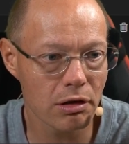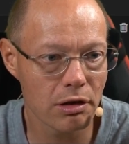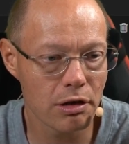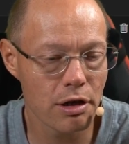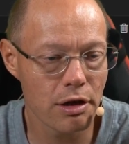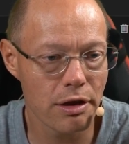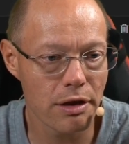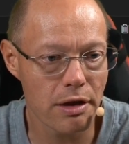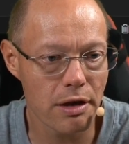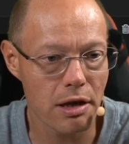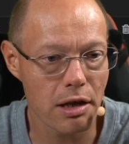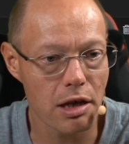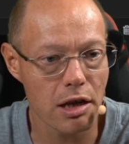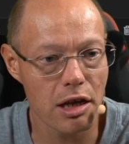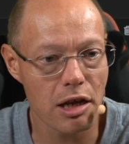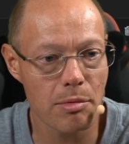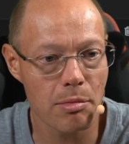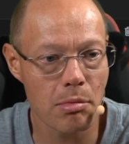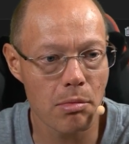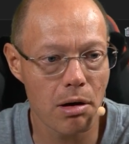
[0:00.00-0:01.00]
The
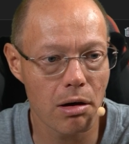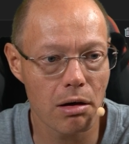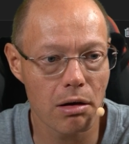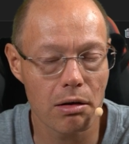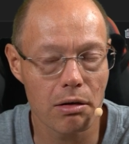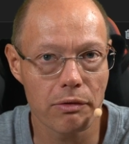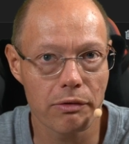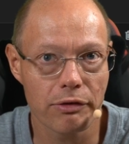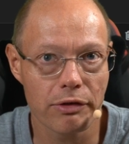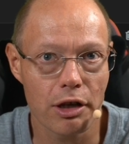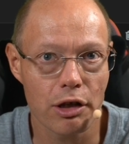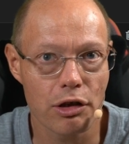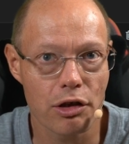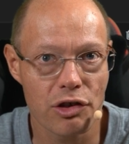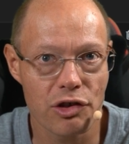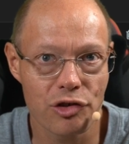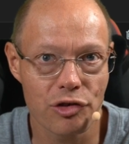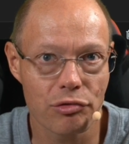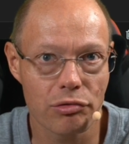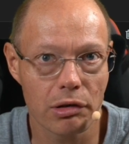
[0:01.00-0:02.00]
name of that
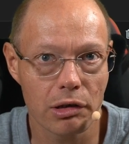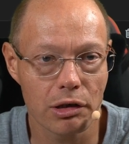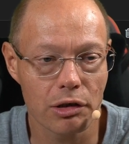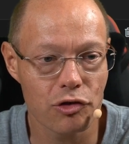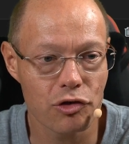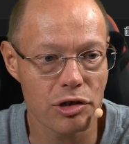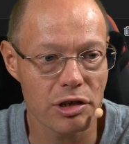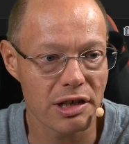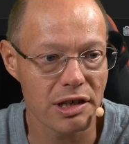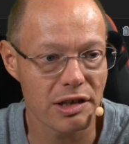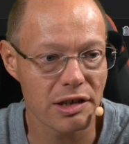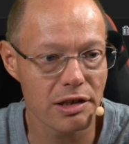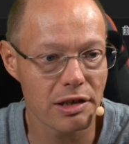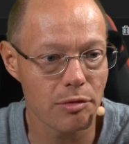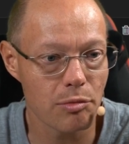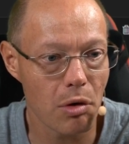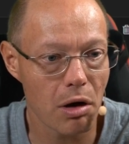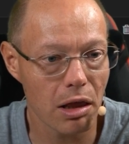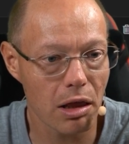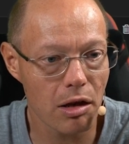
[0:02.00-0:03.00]
structure is
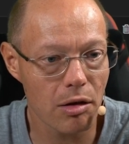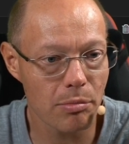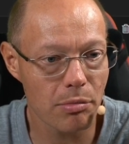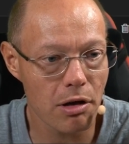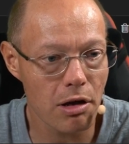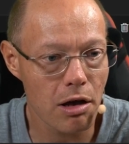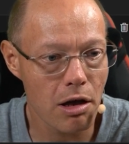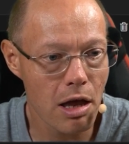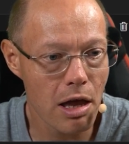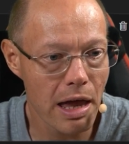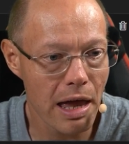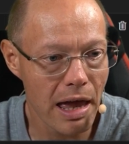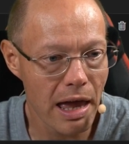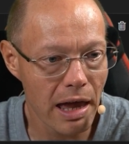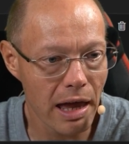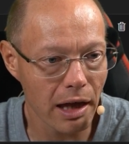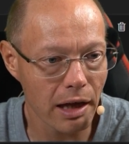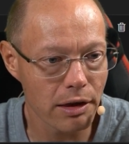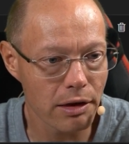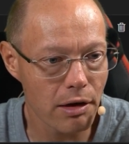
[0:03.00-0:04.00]
developer,
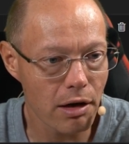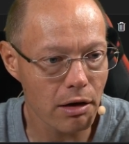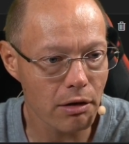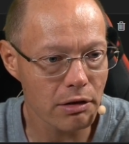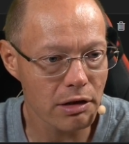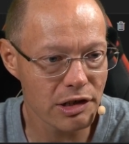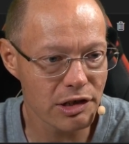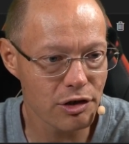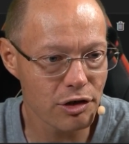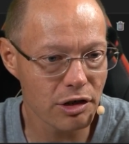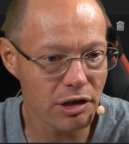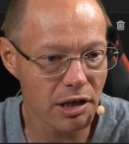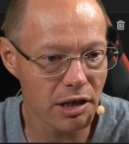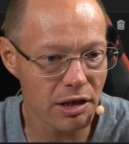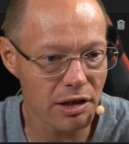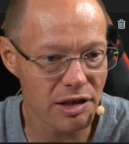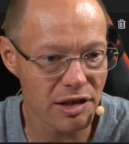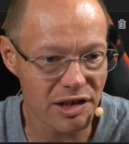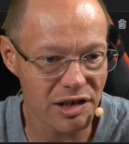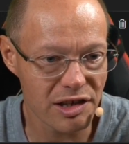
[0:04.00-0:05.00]
and now as you
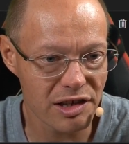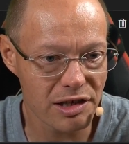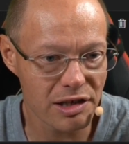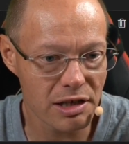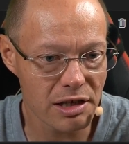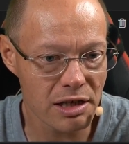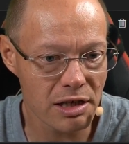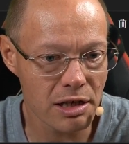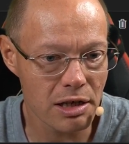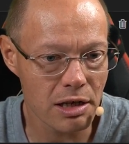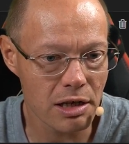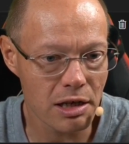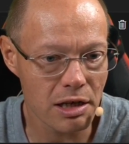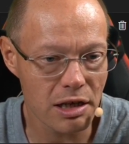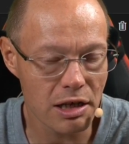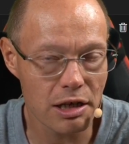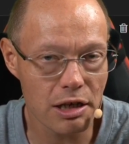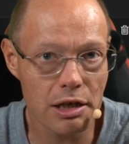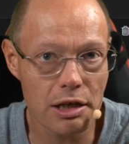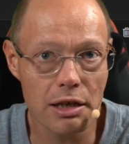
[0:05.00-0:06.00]
can see,
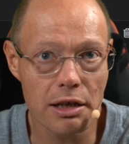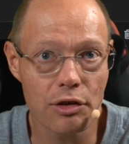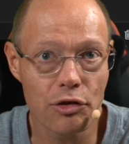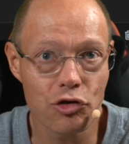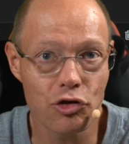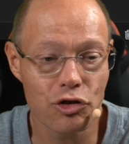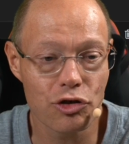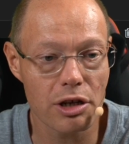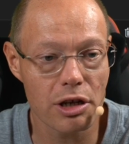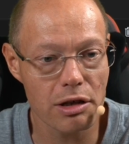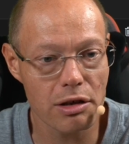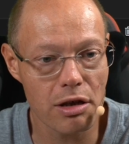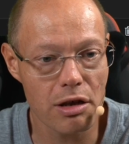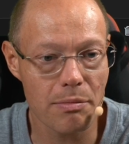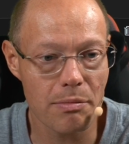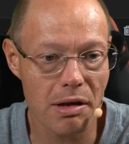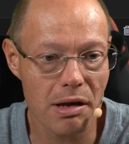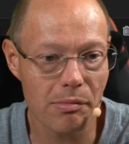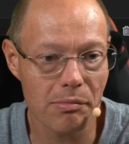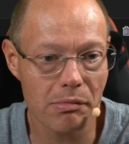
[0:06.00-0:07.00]
each data
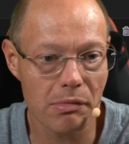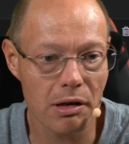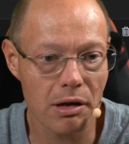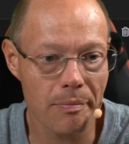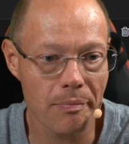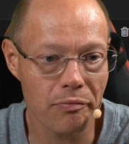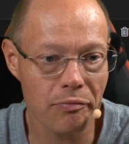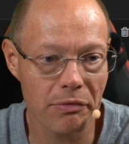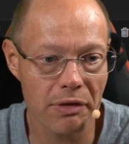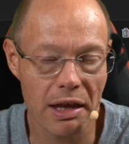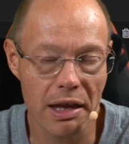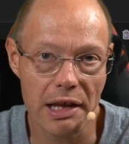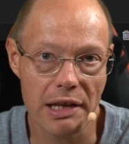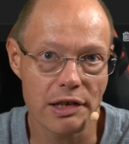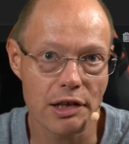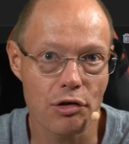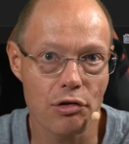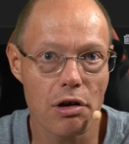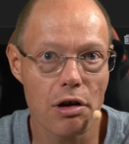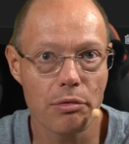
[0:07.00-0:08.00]
member has
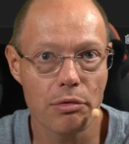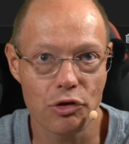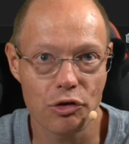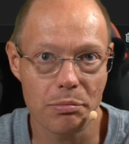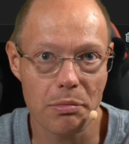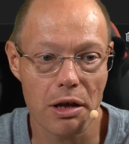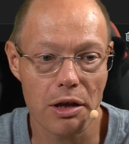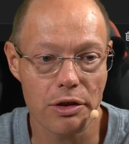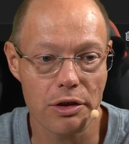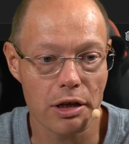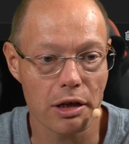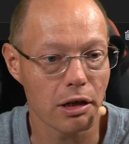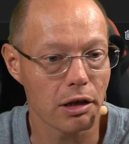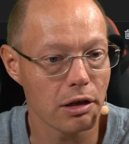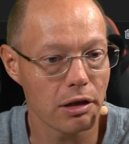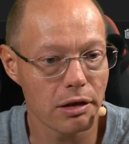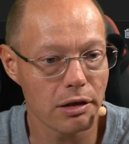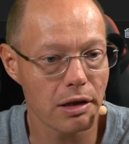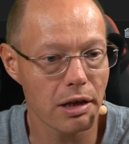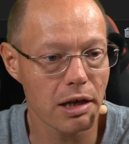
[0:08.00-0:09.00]
a corresponding
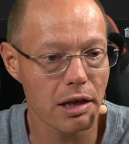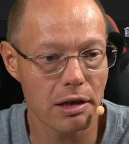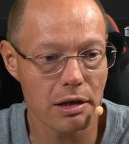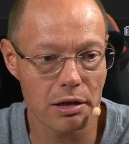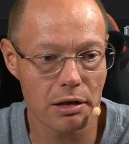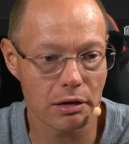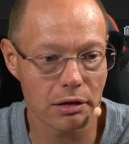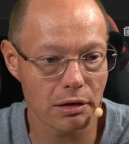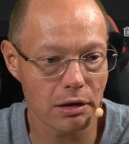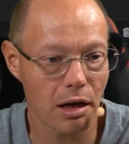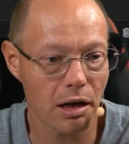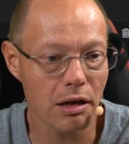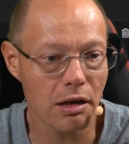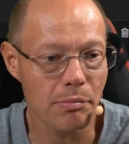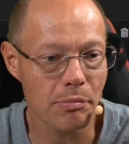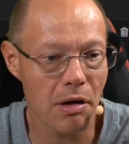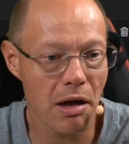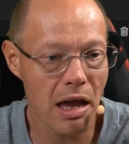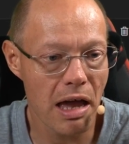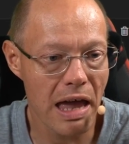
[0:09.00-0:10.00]
data
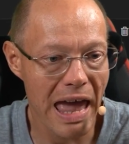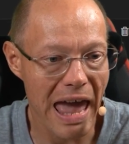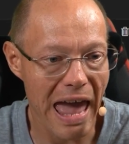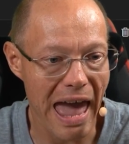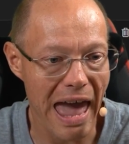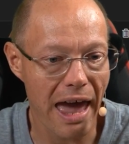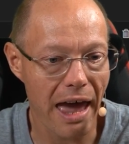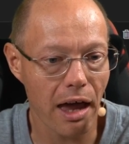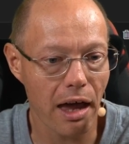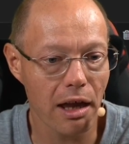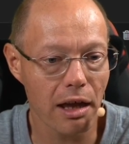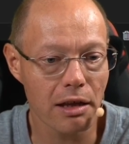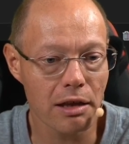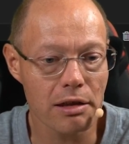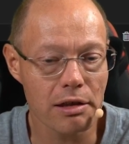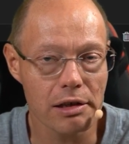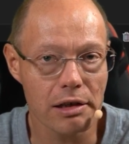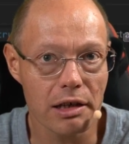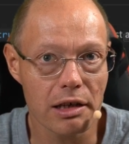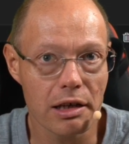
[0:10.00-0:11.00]
type,
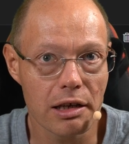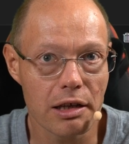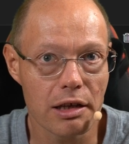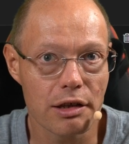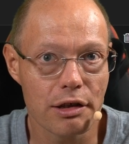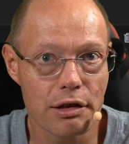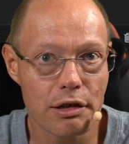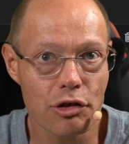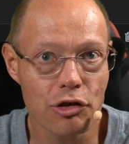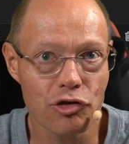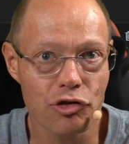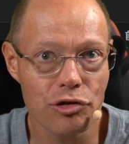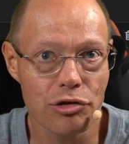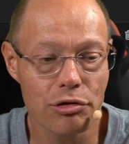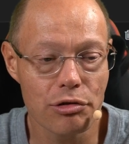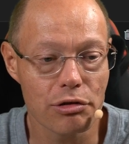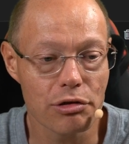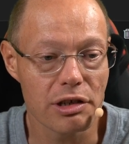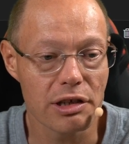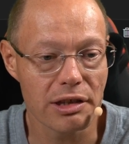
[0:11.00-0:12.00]
and in addition
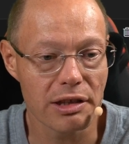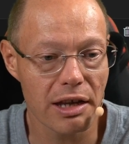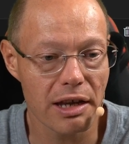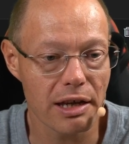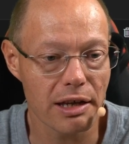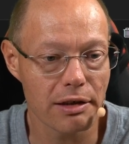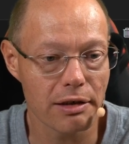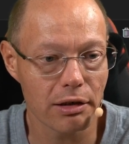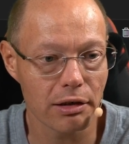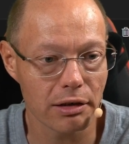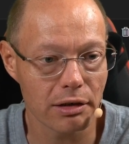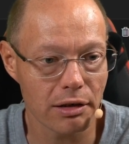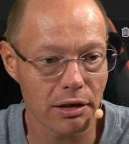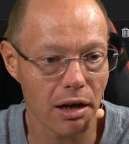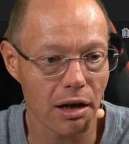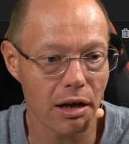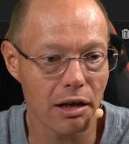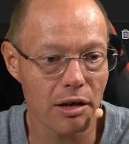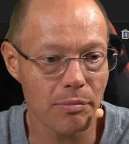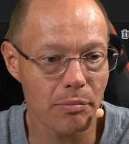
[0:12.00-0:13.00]
to the data
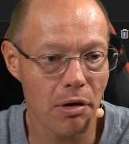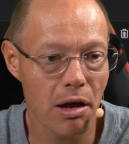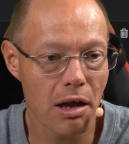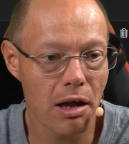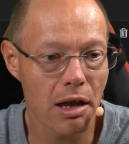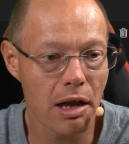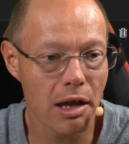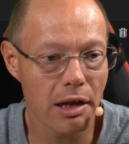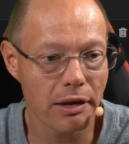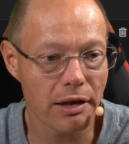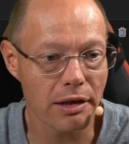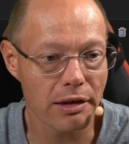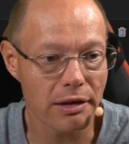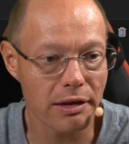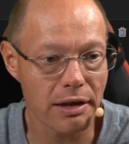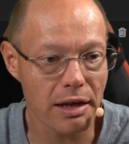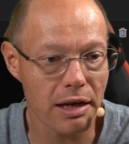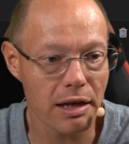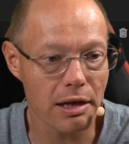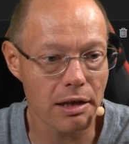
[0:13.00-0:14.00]
type, the
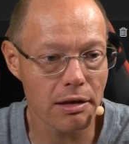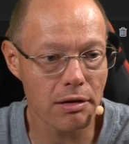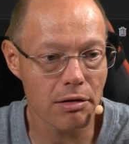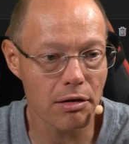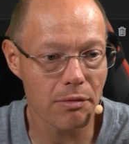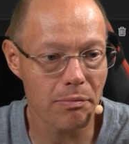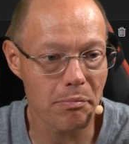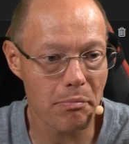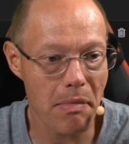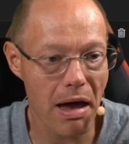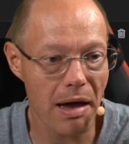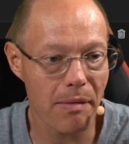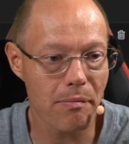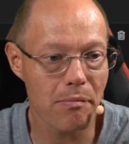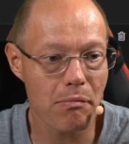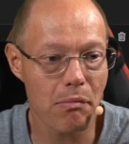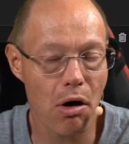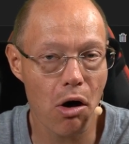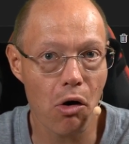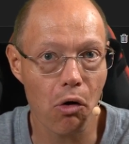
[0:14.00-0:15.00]
data
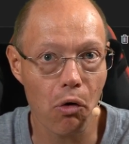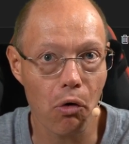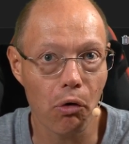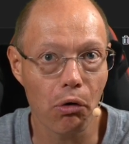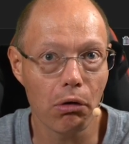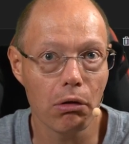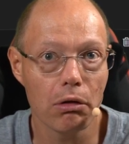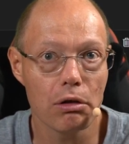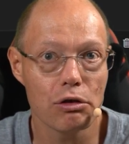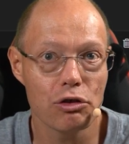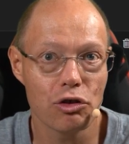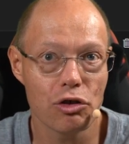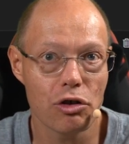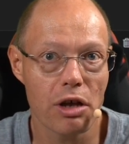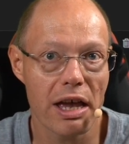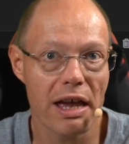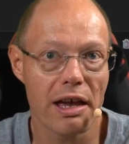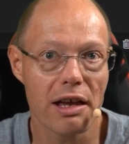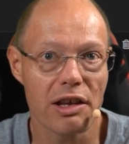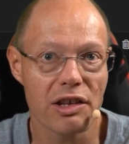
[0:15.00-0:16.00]
member also
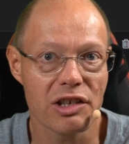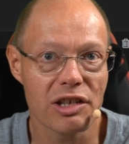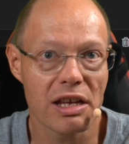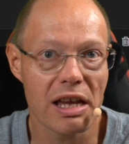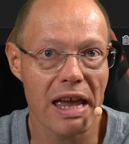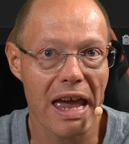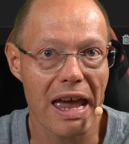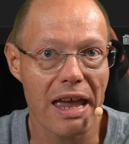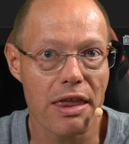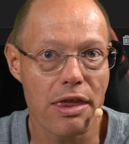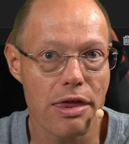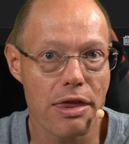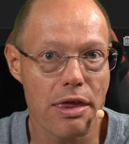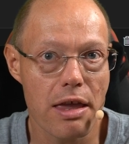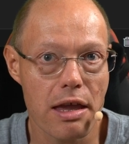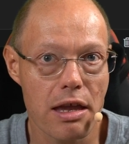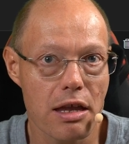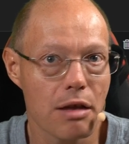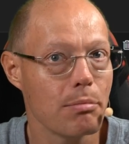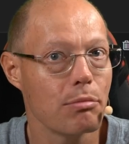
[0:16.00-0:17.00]
has a
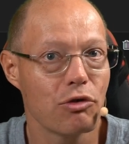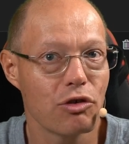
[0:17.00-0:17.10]
name.